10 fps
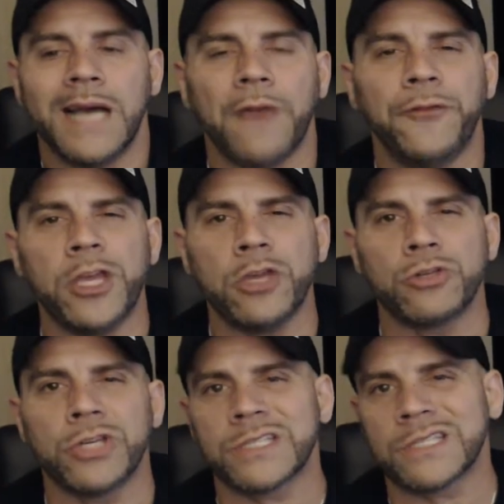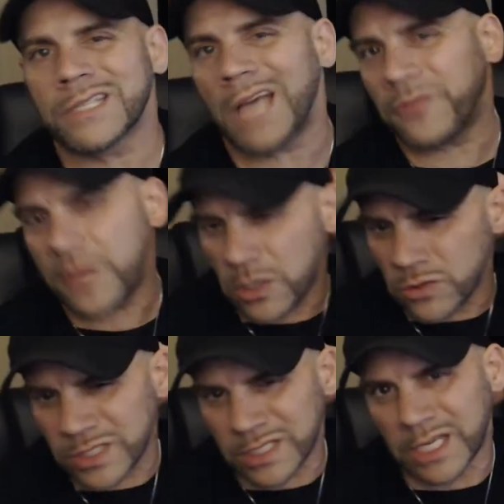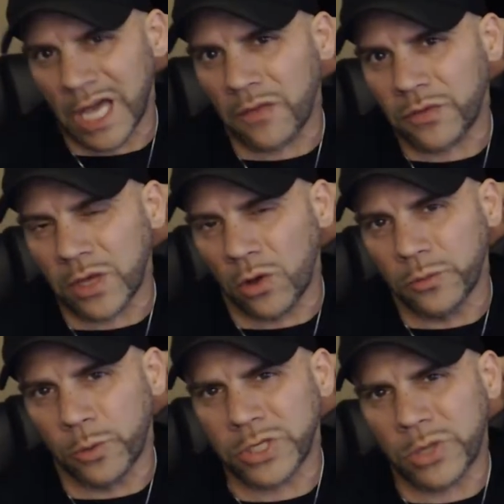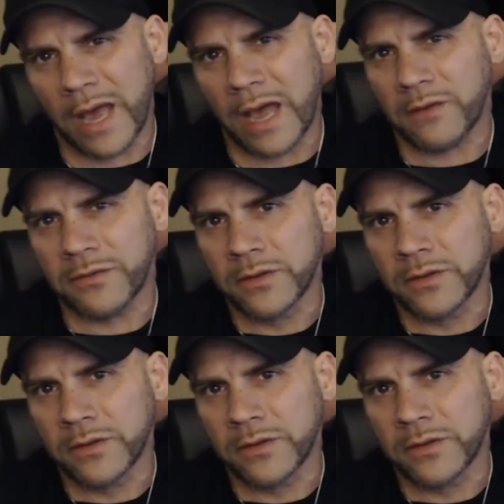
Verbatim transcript: I think you just I think you just gut the old one you have.